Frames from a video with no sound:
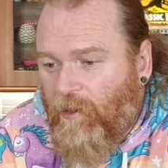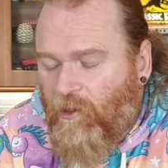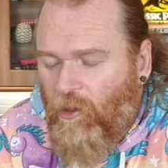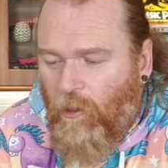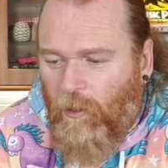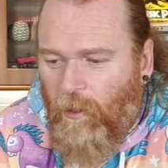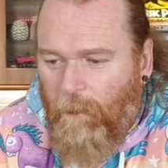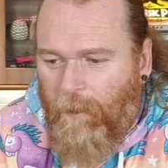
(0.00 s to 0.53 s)

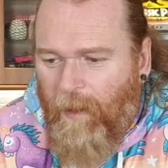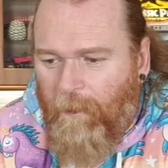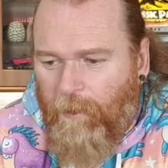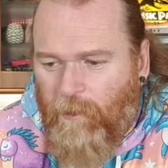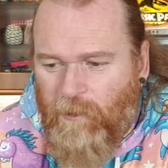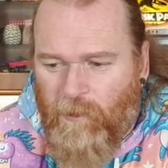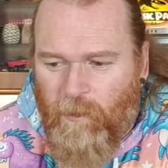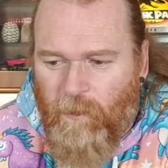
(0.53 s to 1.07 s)
Chocolate
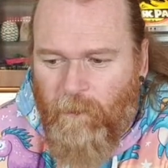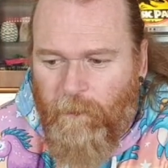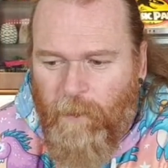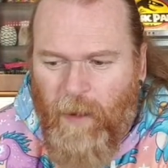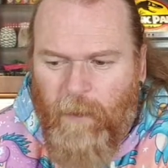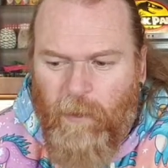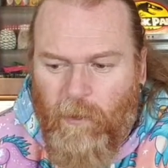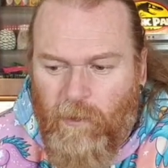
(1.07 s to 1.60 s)

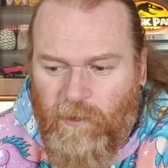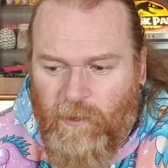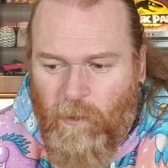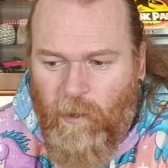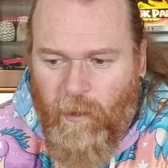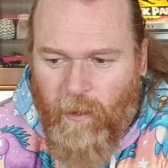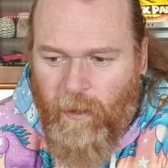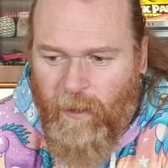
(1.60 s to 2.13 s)
pebbles
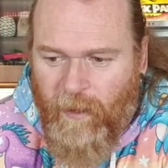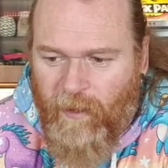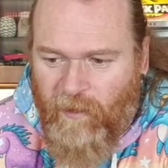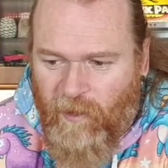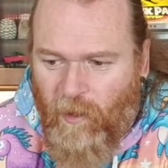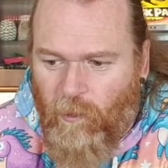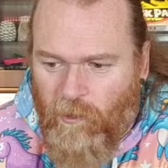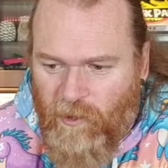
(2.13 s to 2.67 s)
were an
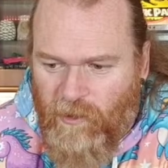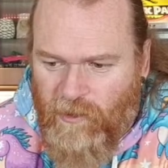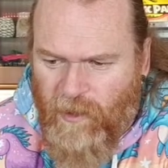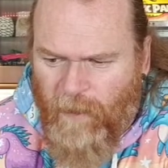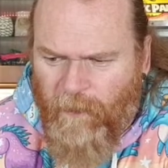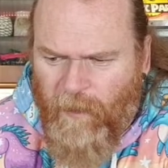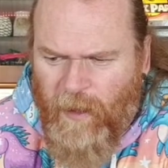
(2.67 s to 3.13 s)
indulgence.